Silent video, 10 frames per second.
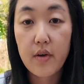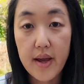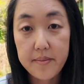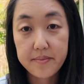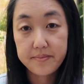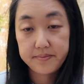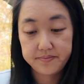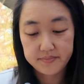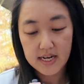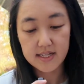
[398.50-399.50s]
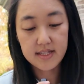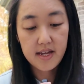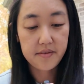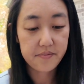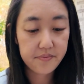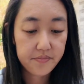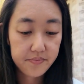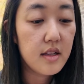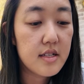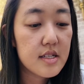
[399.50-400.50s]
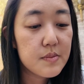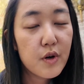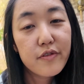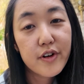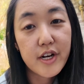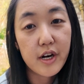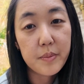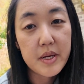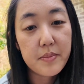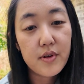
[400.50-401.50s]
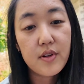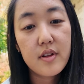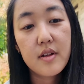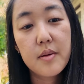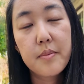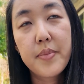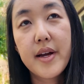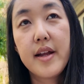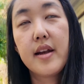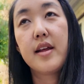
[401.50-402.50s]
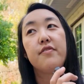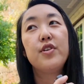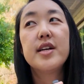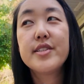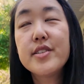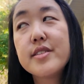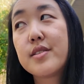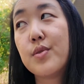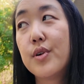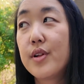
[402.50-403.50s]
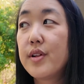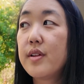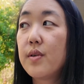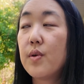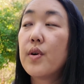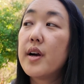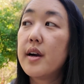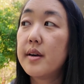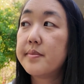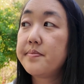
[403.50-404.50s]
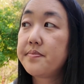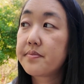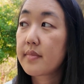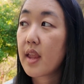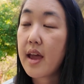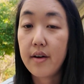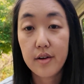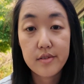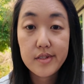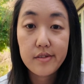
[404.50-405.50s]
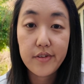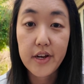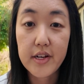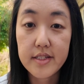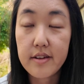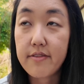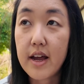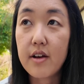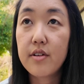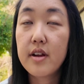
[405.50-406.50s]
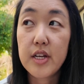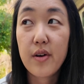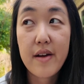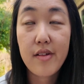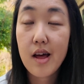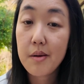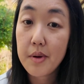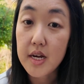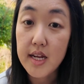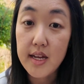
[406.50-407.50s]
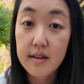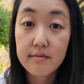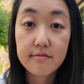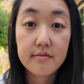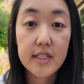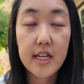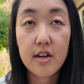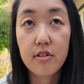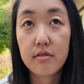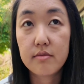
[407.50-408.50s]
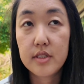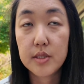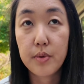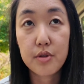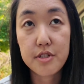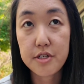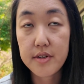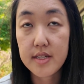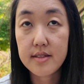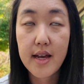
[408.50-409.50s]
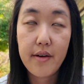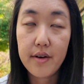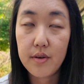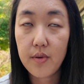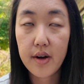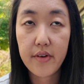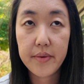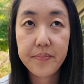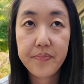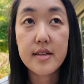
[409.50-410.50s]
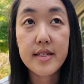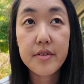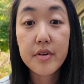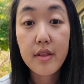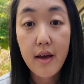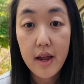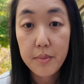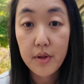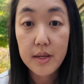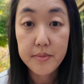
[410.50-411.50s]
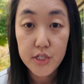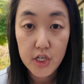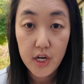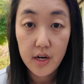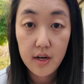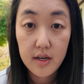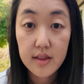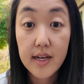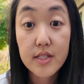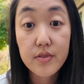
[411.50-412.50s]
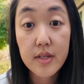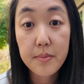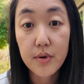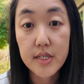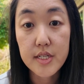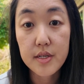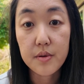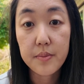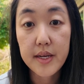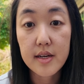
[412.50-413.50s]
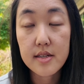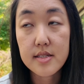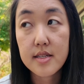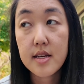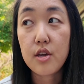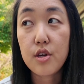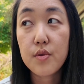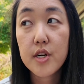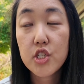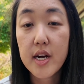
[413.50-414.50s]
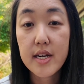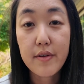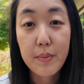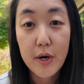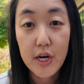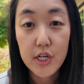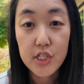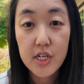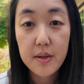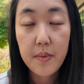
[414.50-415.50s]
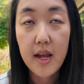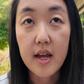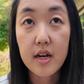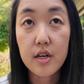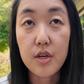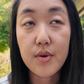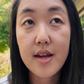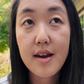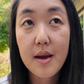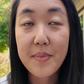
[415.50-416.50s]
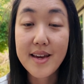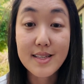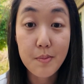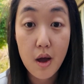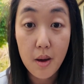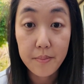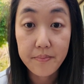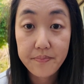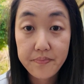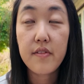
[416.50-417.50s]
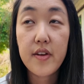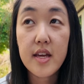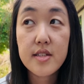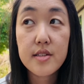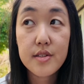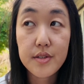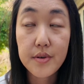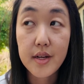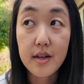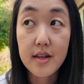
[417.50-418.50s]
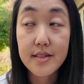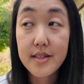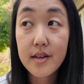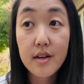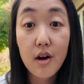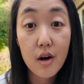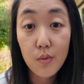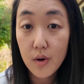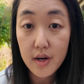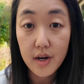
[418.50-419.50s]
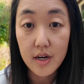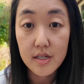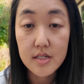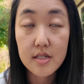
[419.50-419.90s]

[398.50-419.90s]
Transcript: Okay, next thing. This is more for younger people, but if you guys are in school or, I don't know, still figuring stuff out, you don't have a lot of money, you're both students, I don't know, whatever. Is he reliable and mature? That's really important too, because you are trying to have a partnership and you cannot be his mom. If he's a student, is he a hard worker?